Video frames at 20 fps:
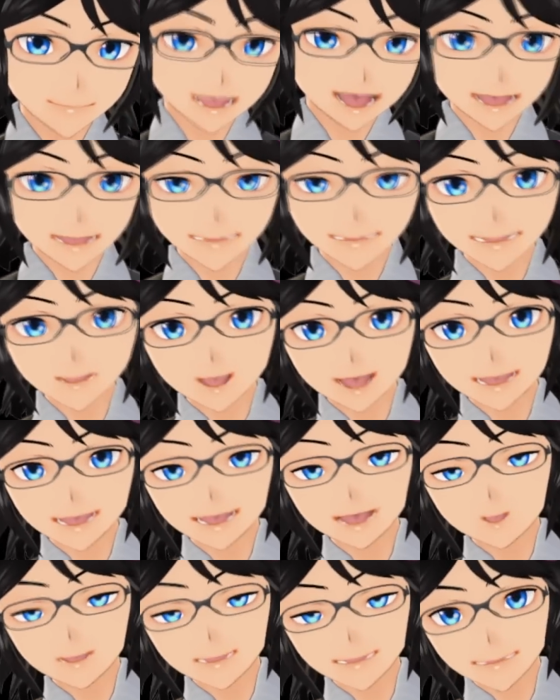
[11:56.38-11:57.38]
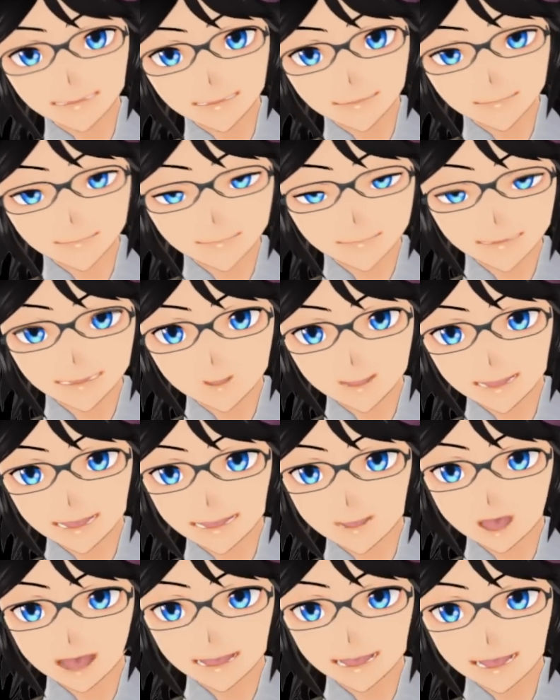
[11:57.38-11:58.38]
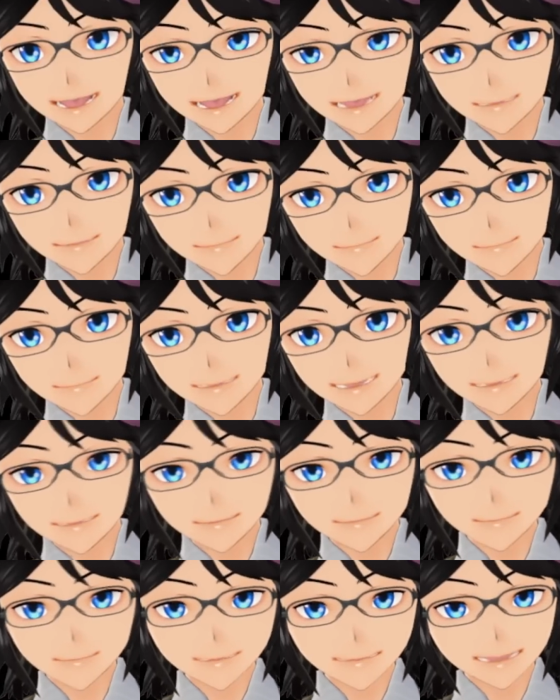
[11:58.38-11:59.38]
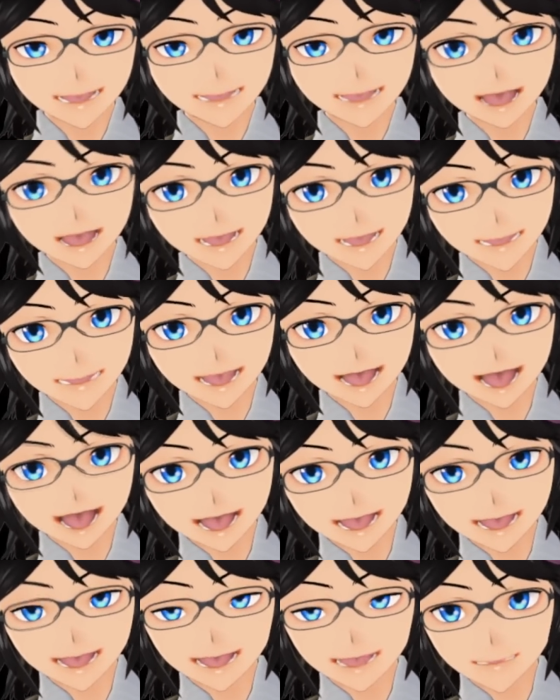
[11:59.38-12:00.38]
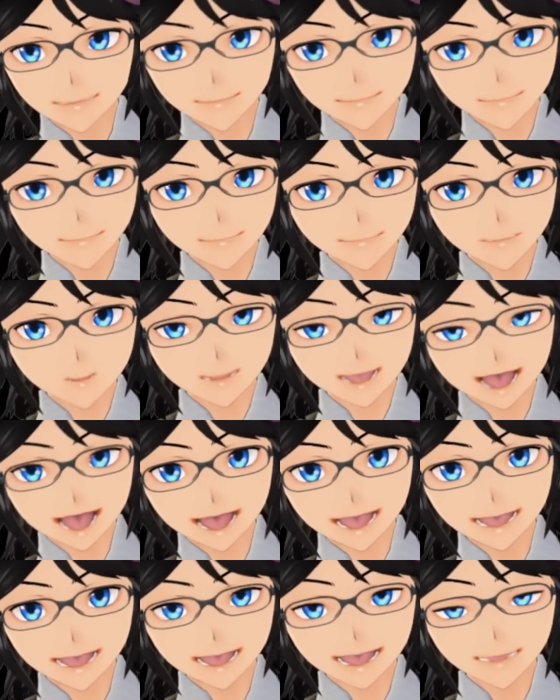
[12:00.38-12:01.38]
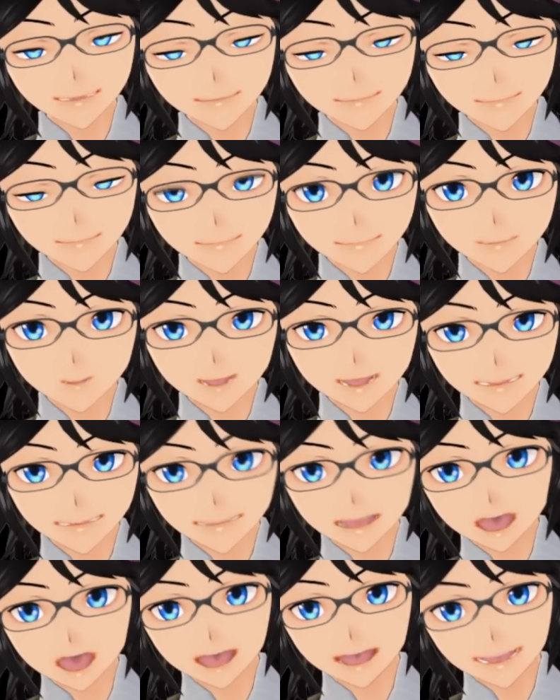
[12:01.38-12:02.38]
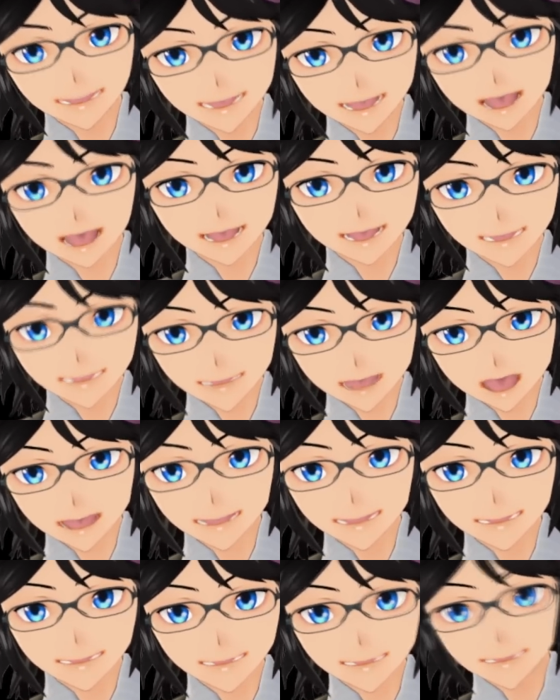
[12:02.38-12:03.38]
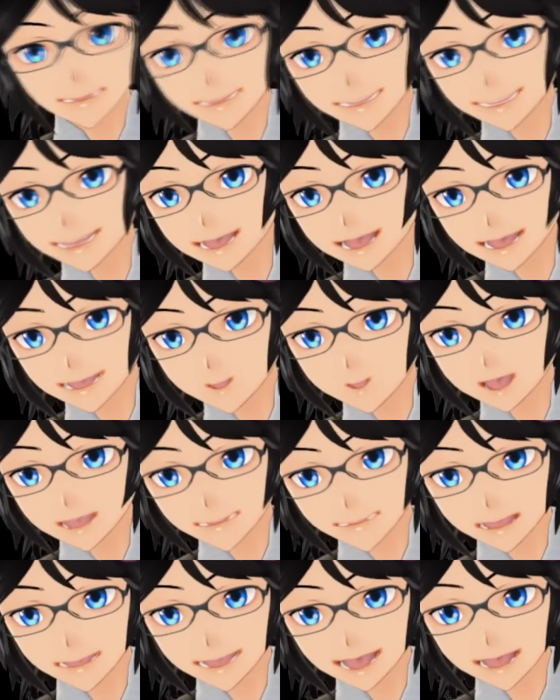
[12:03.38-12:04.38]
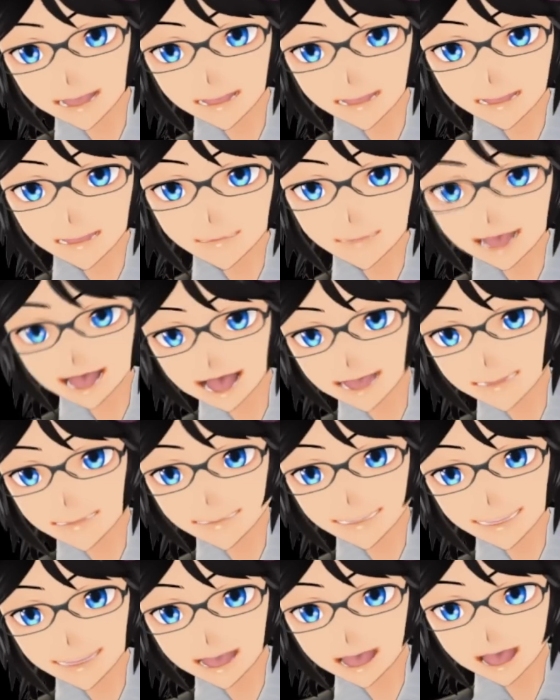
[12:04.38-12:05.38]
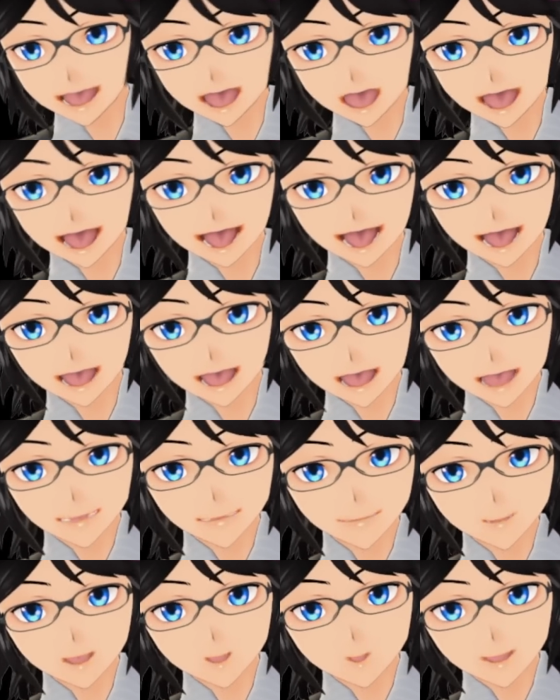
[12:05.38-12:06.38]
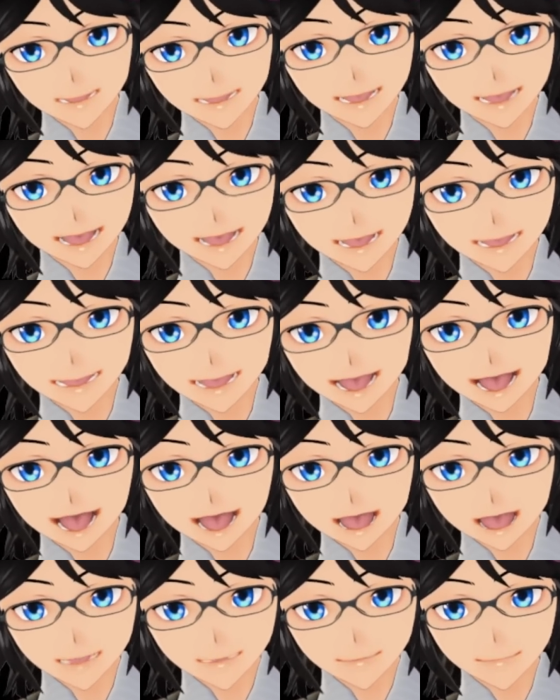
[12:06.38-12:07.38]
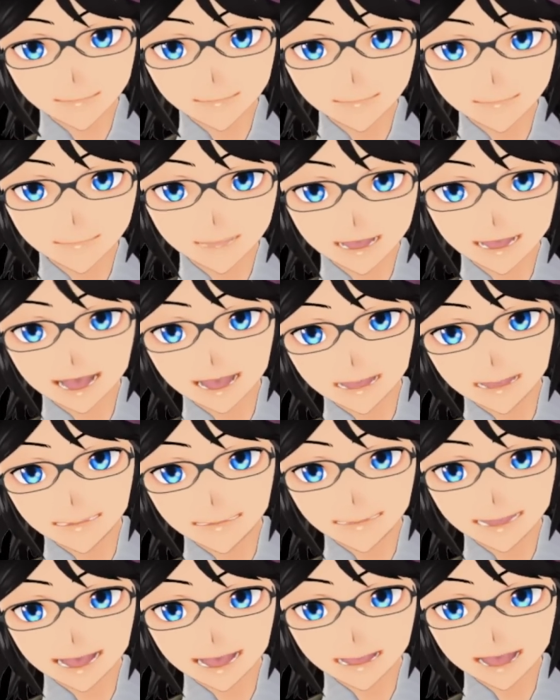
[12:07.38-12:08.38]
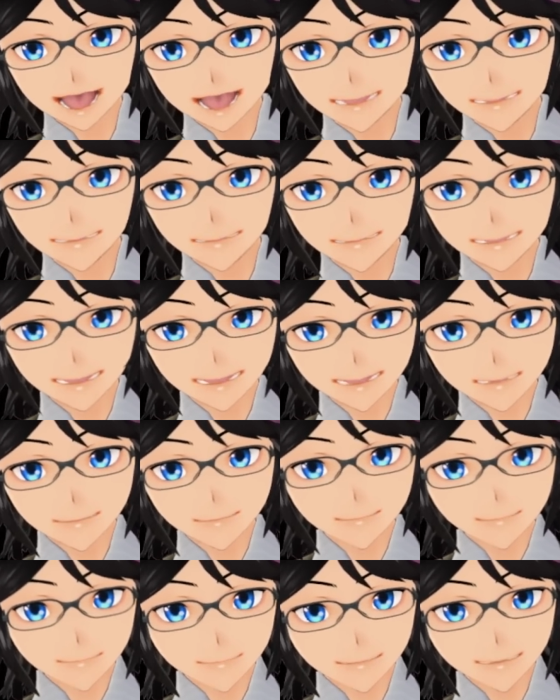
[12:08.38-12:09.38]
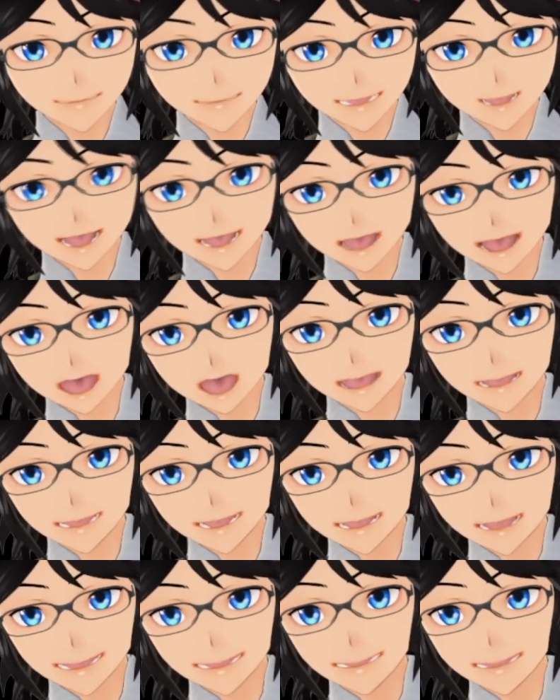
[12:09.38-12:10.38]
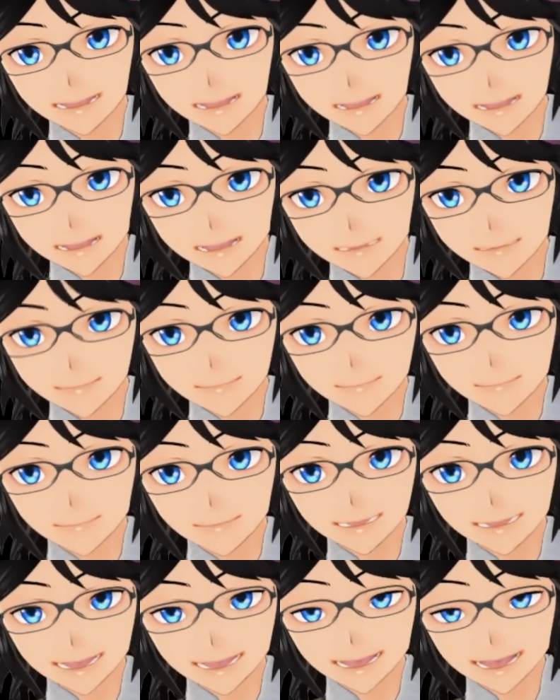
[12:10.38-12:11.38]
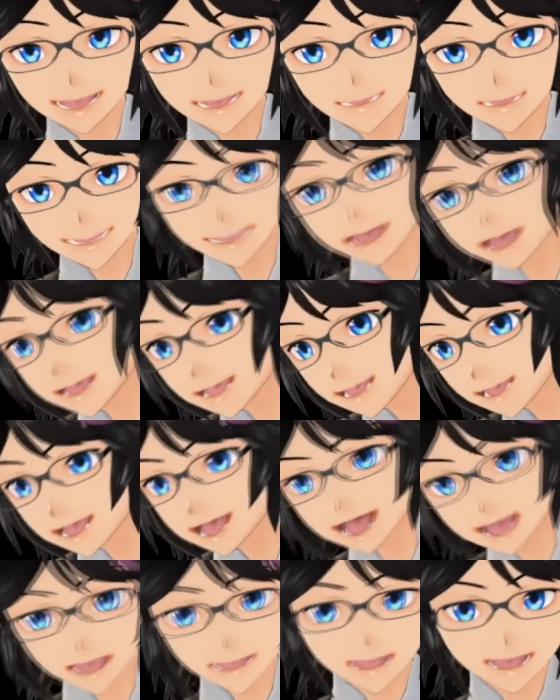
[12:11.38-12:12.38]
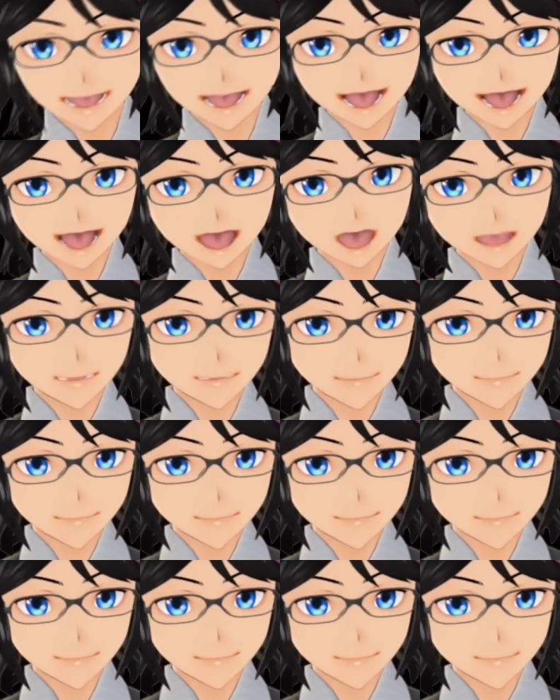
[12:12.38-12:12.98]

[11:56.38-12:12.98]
March 20th, 2020 is gonna be like, like, with so many people playing the Doomslayer at the same time, will it heat up the Earth's crust with all the anger? Maybe. I don't know.